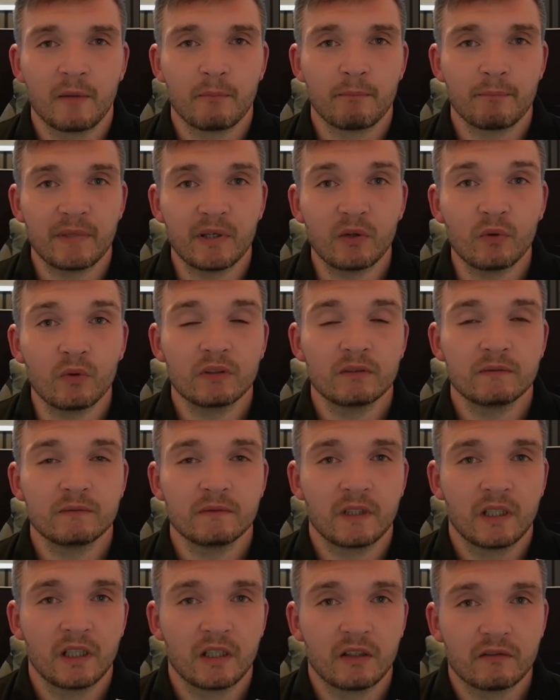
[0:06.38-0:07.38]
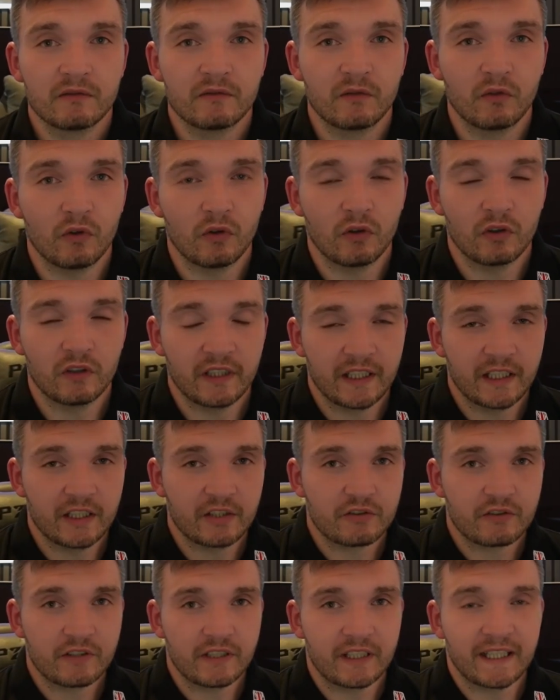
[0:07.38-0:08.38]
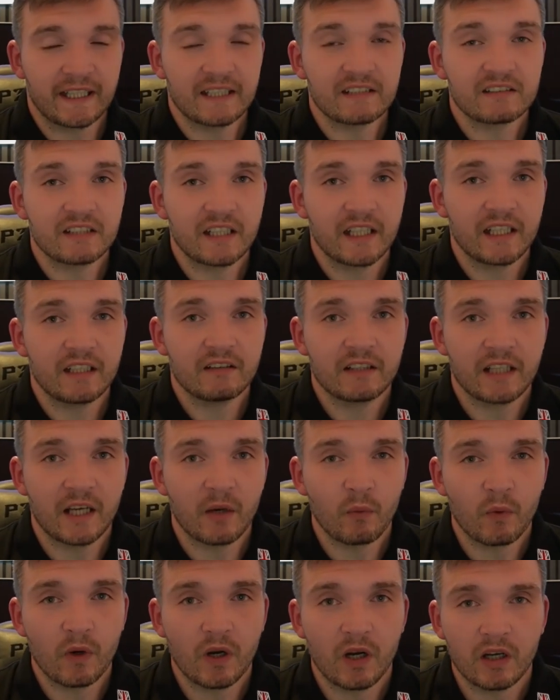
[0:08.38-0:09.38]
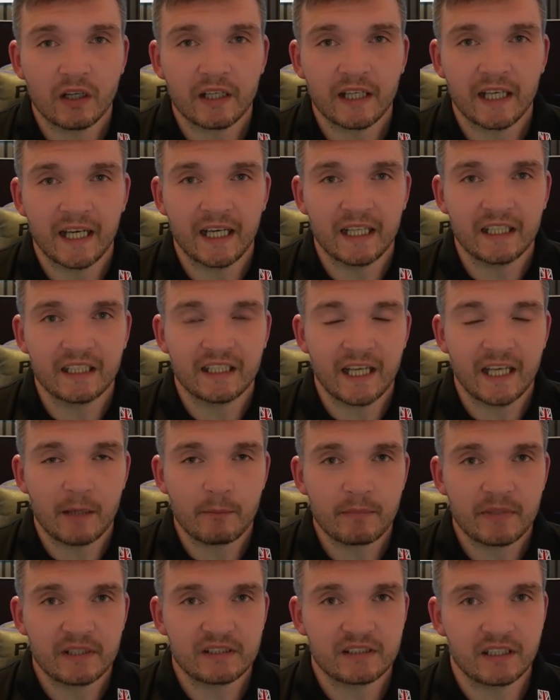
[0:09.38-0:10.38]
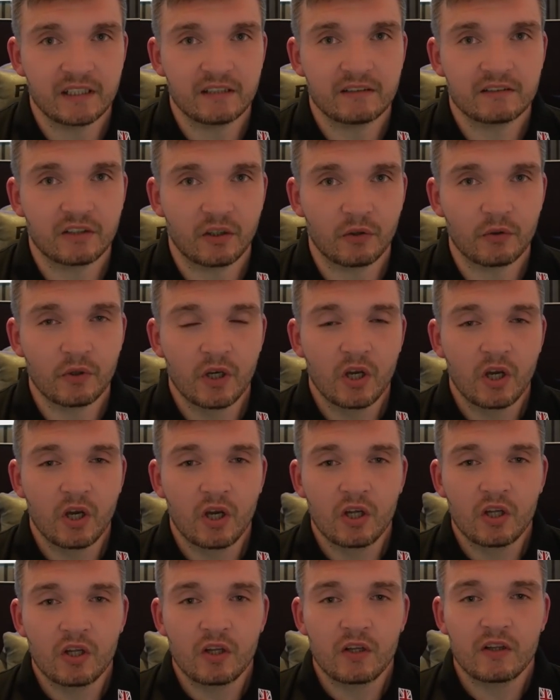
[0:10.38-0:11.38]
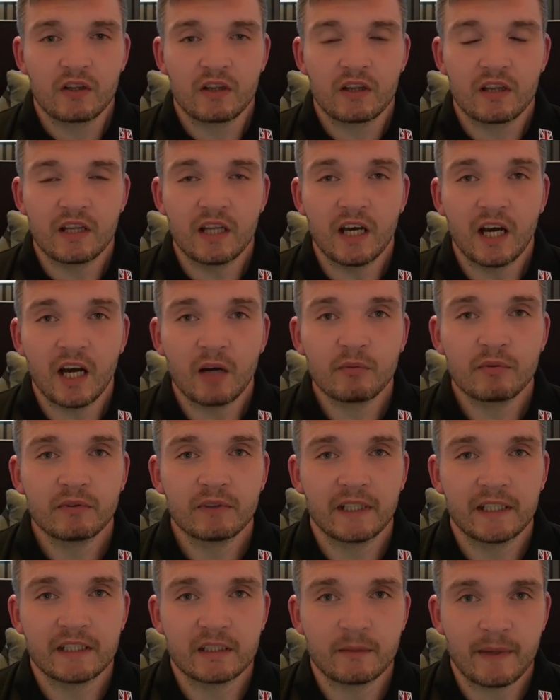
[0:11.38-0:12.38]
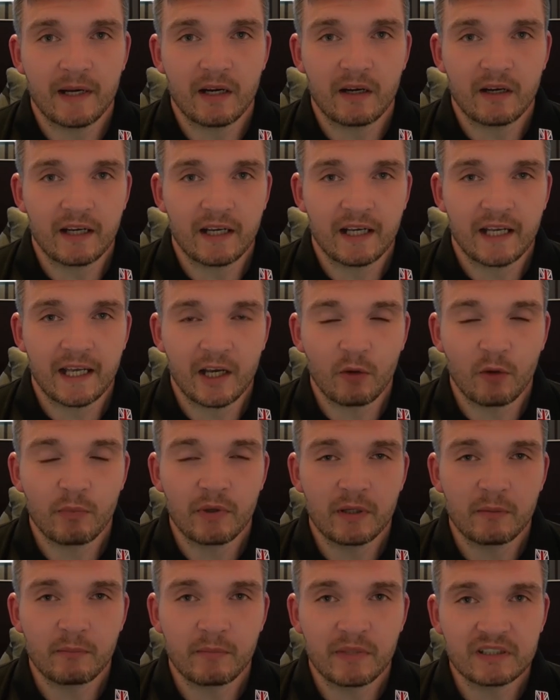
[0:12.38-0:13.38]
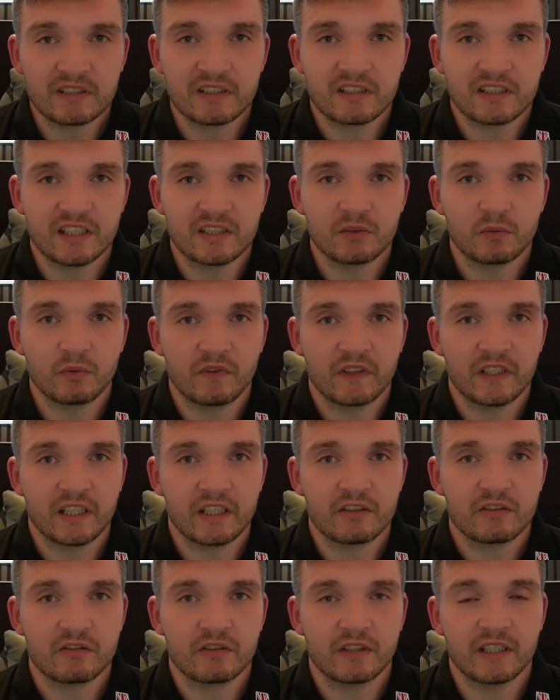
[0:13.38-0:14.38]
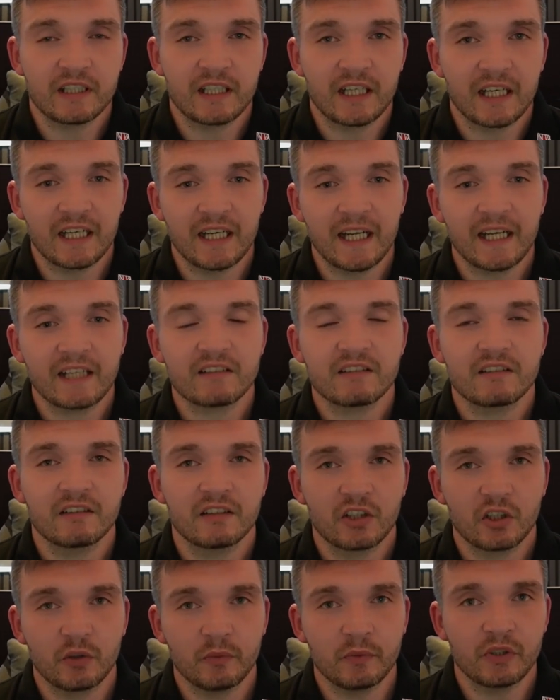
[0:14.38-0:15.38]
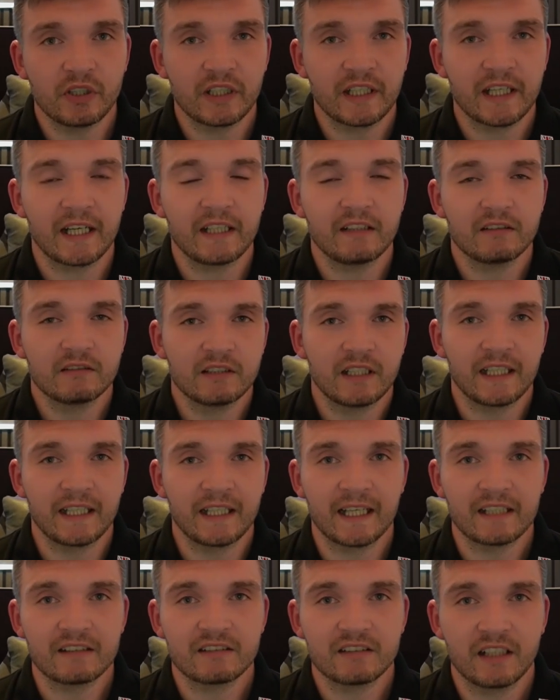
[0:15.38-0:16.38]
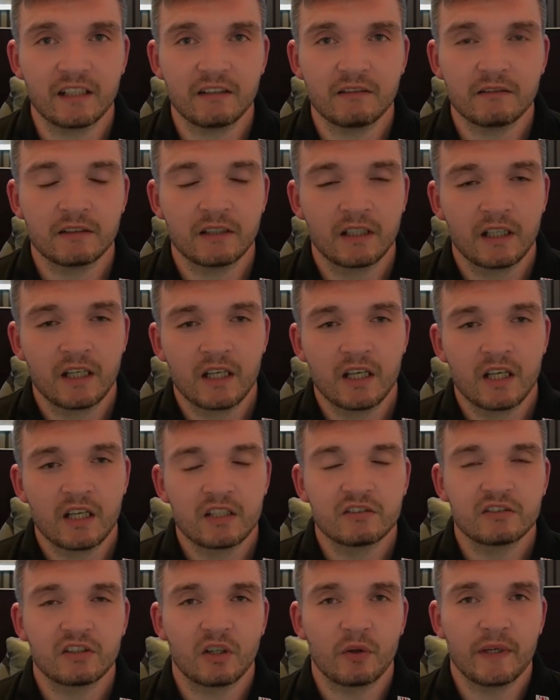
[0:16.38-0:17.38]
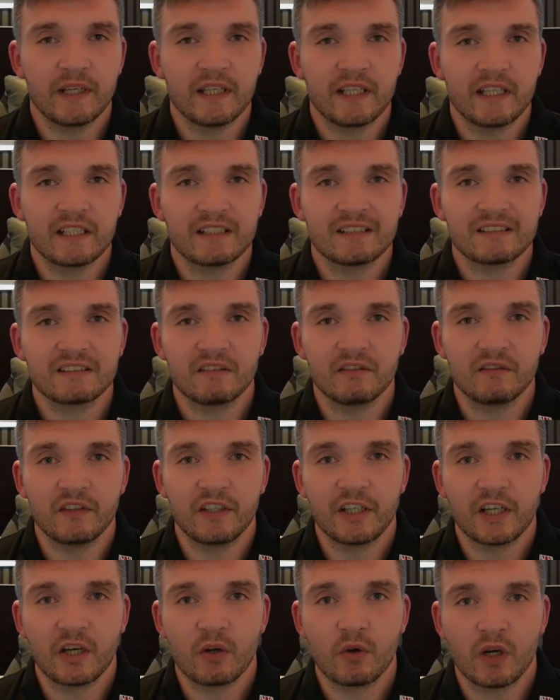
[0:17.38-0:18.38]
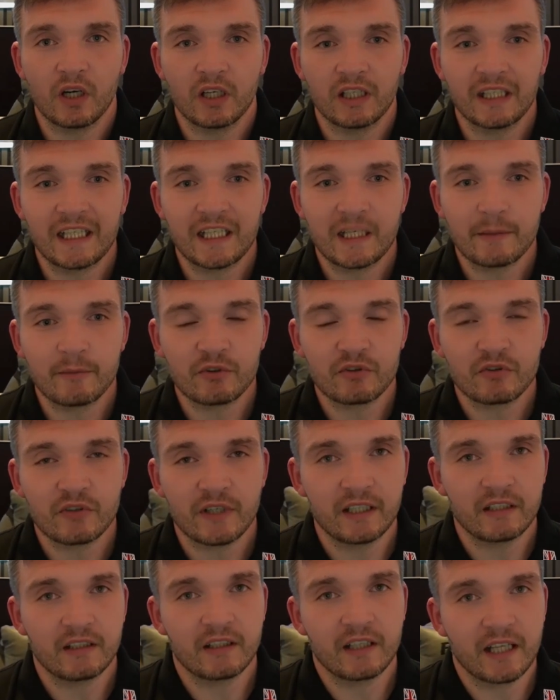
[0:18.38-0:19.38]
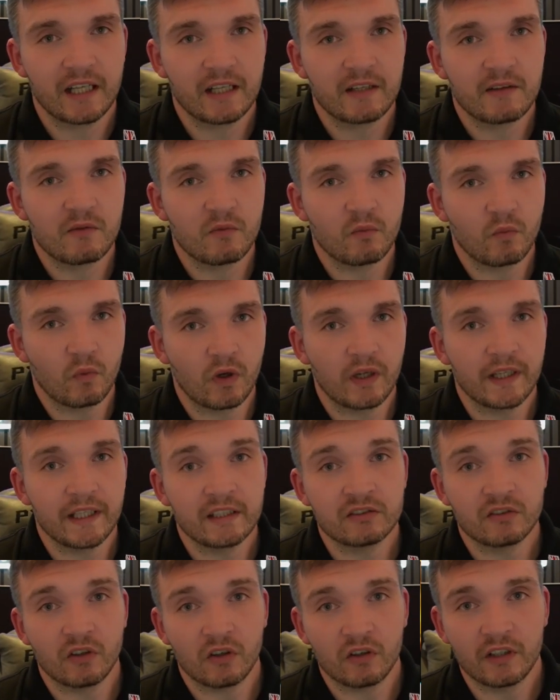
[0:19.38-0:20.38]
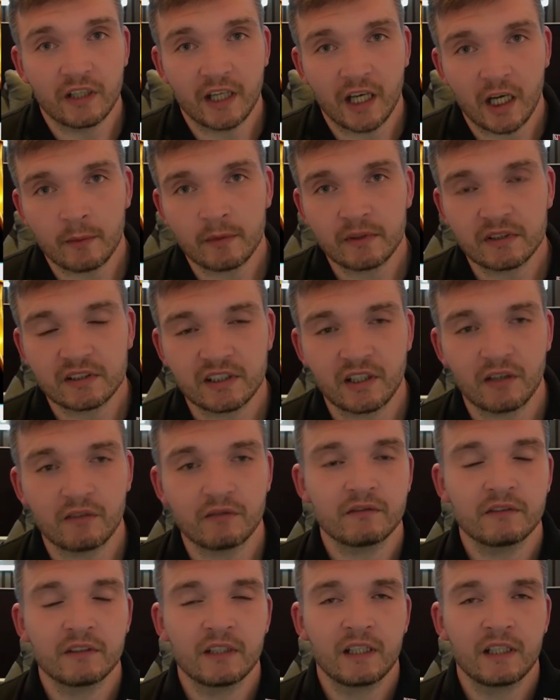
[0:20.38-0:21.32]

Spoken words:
built for the industry to get seen, get work, and get busy. The hub is about helping businesses within the industry connect, communicate, and get seen. So in this video, I'm going to demonstrate what is on the hub itself.